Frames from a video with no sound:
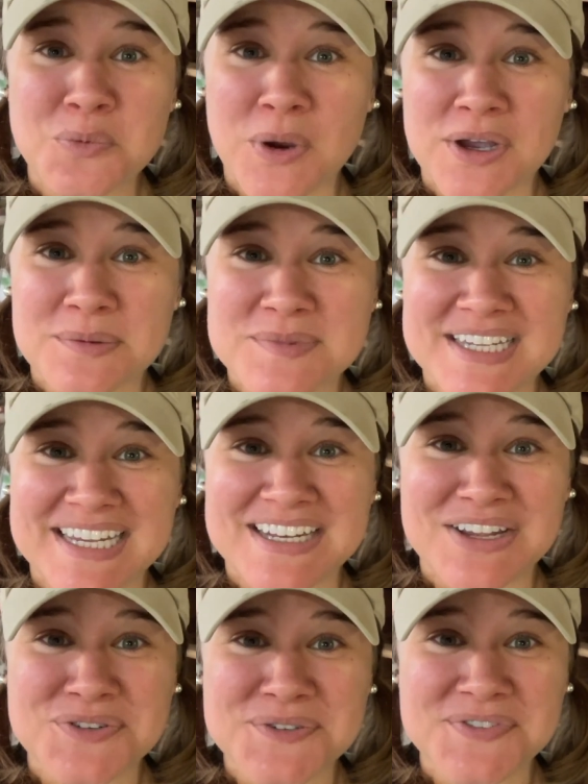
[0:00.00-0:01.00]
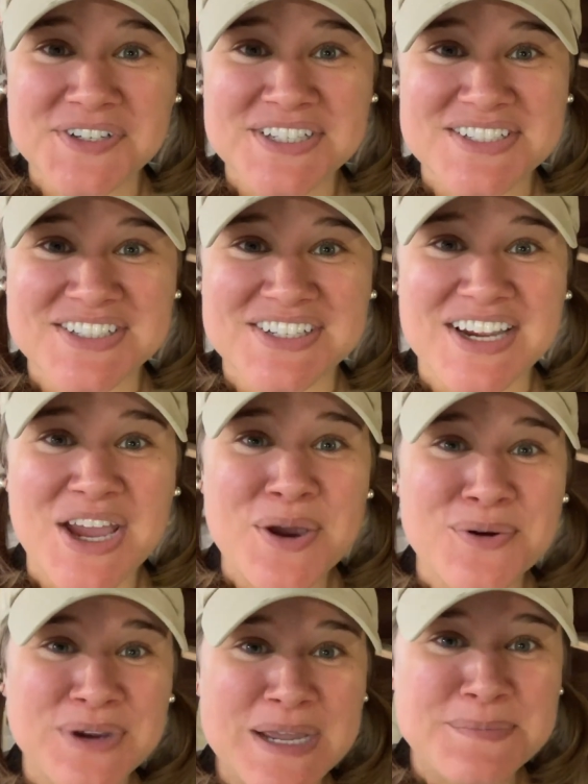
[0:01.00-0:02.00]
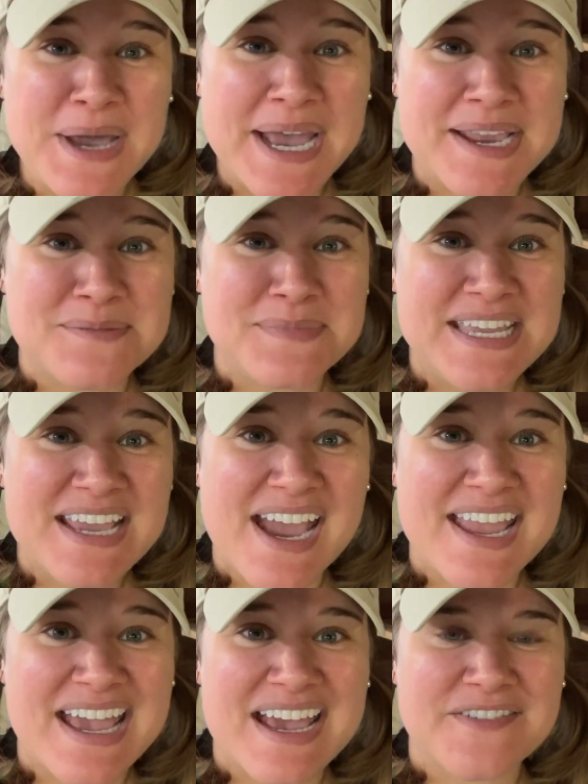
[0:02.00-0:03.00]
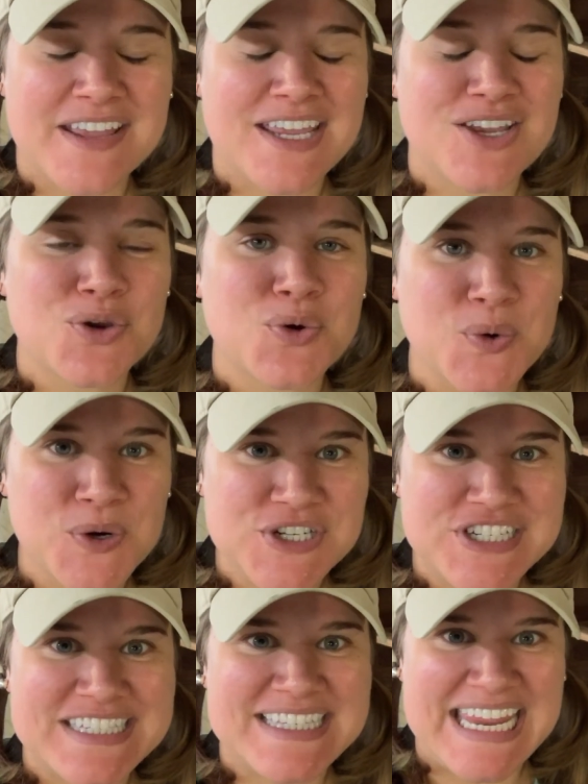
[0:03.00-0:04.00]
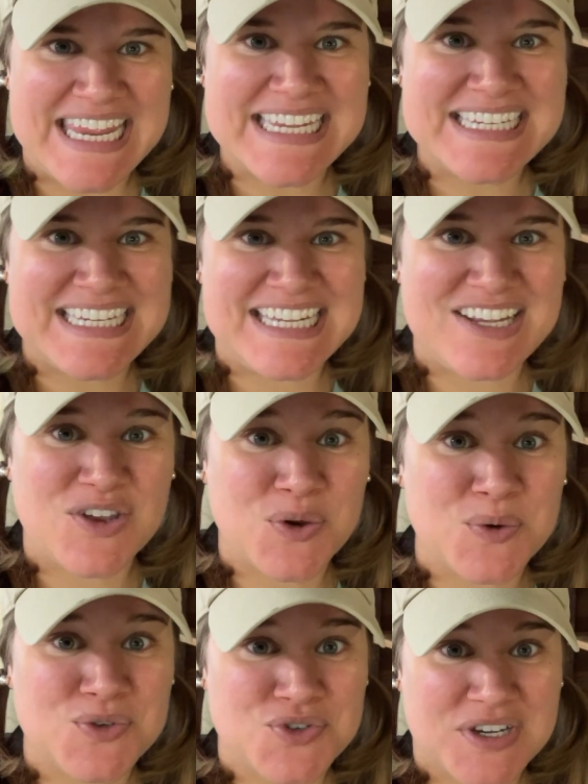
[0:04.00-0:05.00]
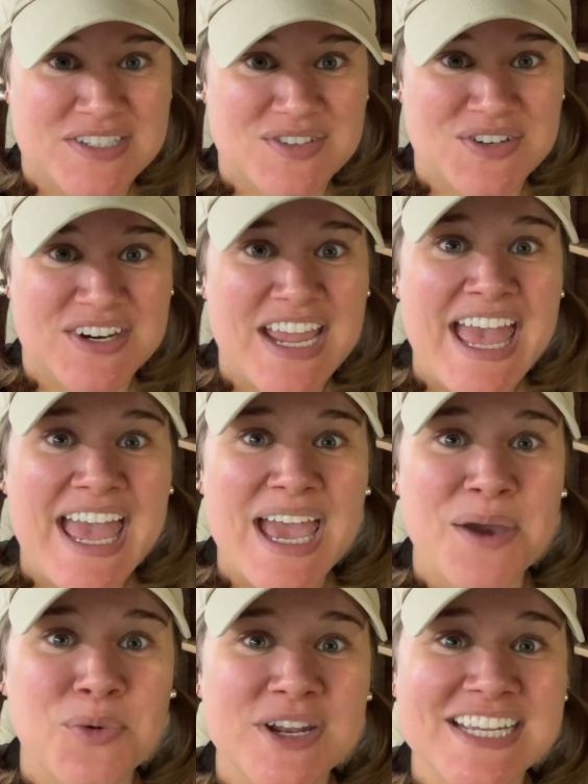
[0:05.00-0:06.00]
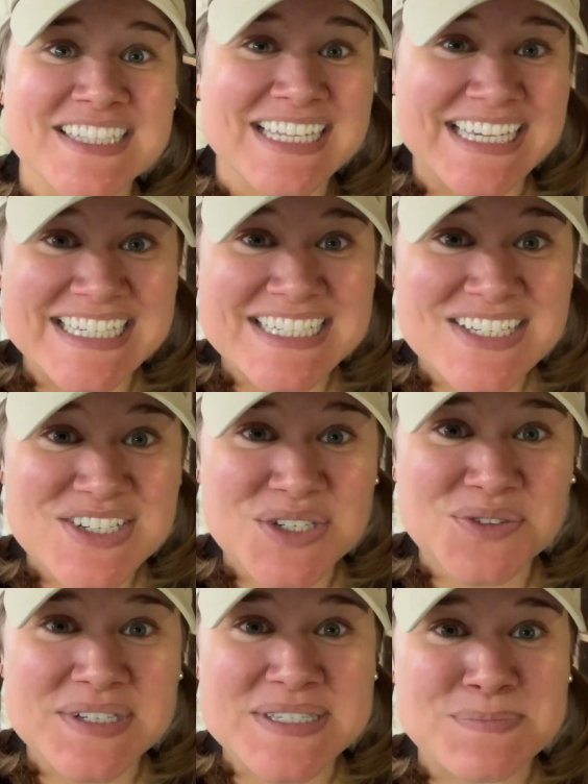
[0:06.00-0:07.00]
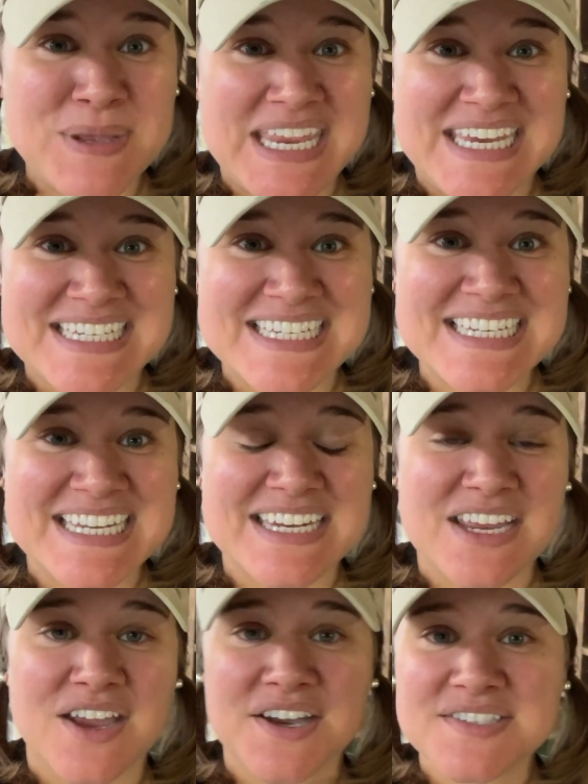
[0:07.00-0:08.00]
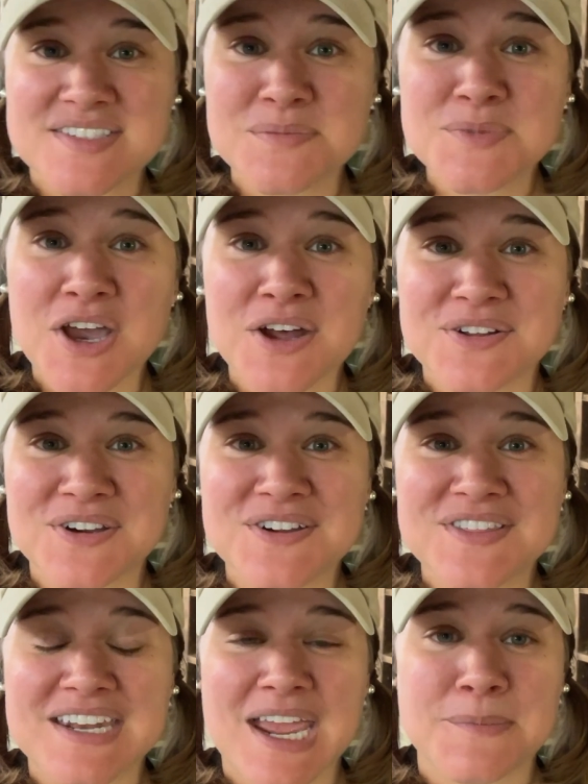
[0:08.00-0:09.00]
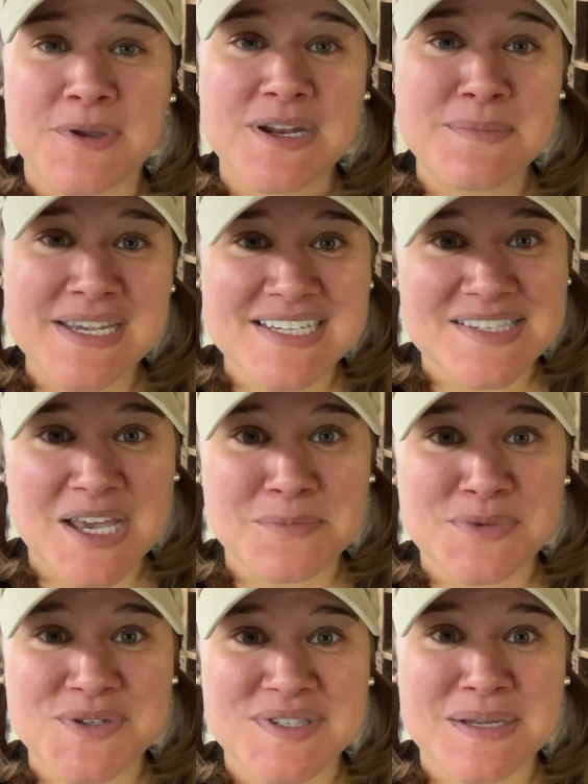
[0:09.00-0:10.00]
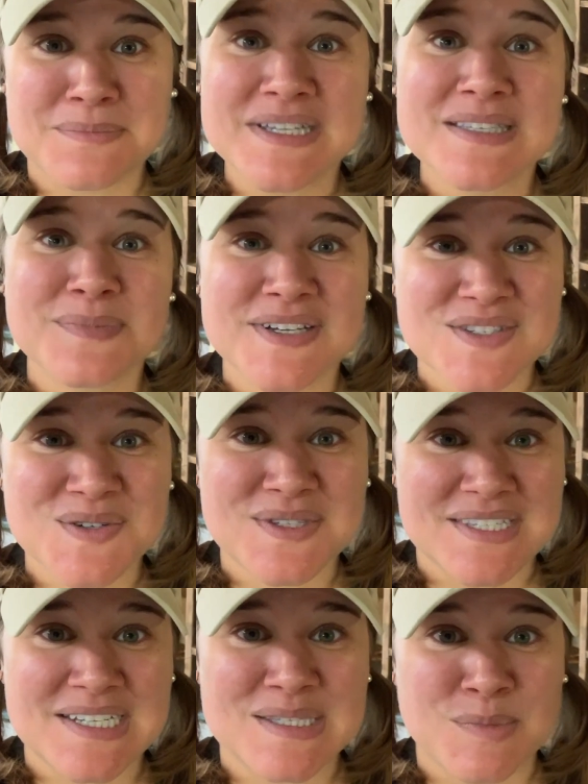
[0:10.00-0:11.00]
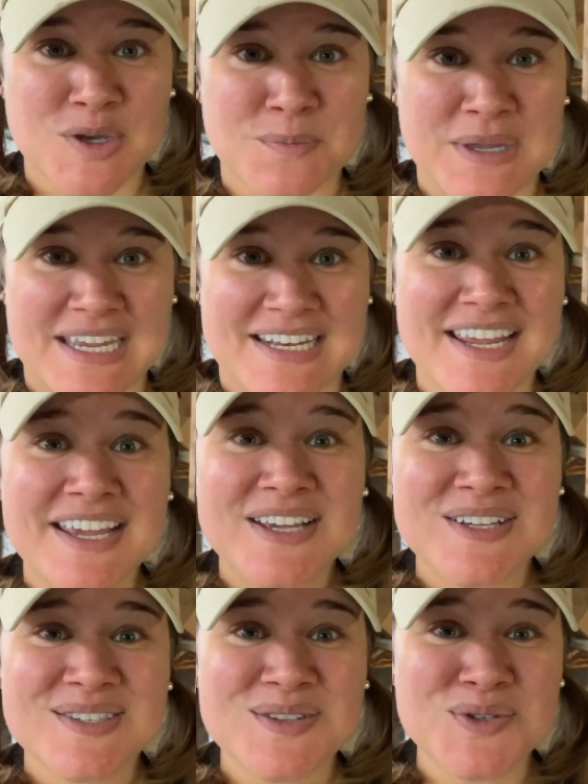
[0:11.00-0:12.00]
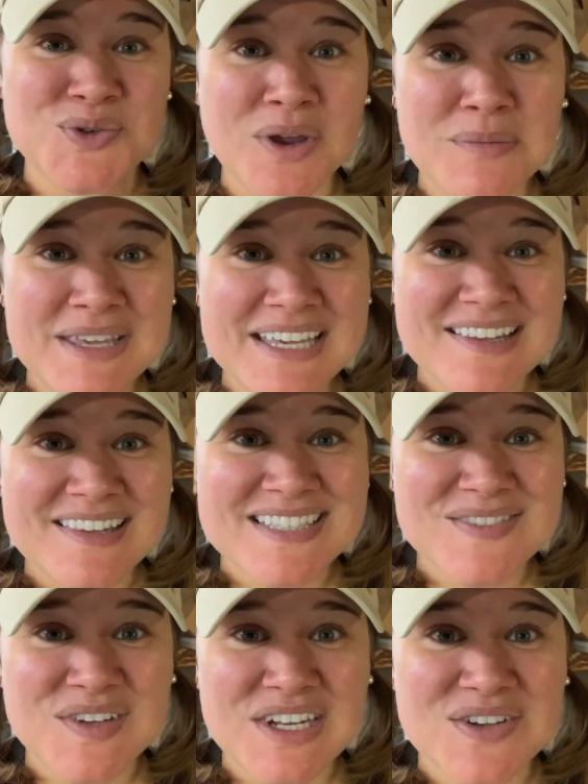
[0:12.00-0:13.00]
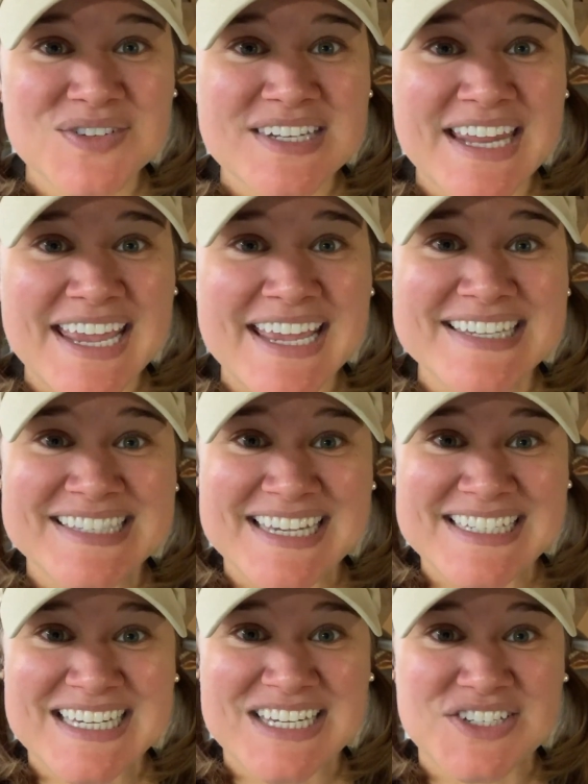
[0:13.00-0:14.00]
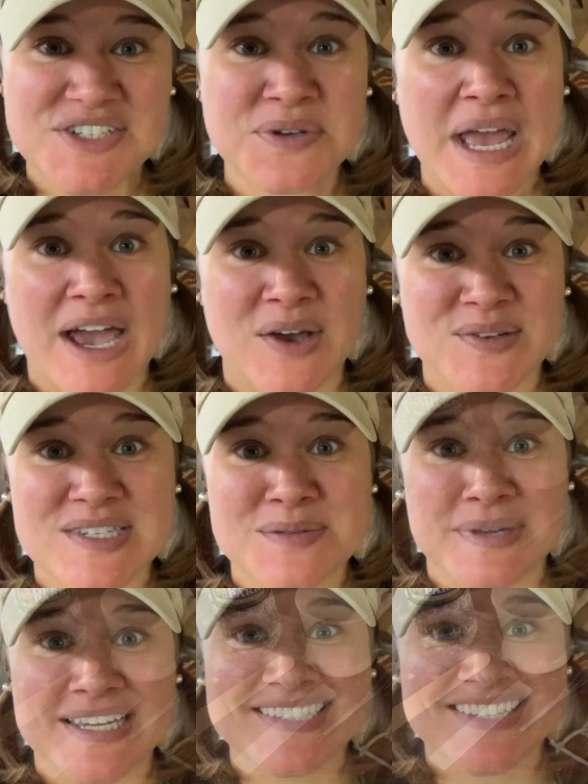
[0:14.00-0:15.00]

welcome to 800 Furniture. Right behind me, I have a gorgeous antique oat dresser. And what I'd like to do is paint it in a custom color that I'm gonna mix up using Miss Mustard Seeds milk paint. So join me in this video today as I teach you how to mix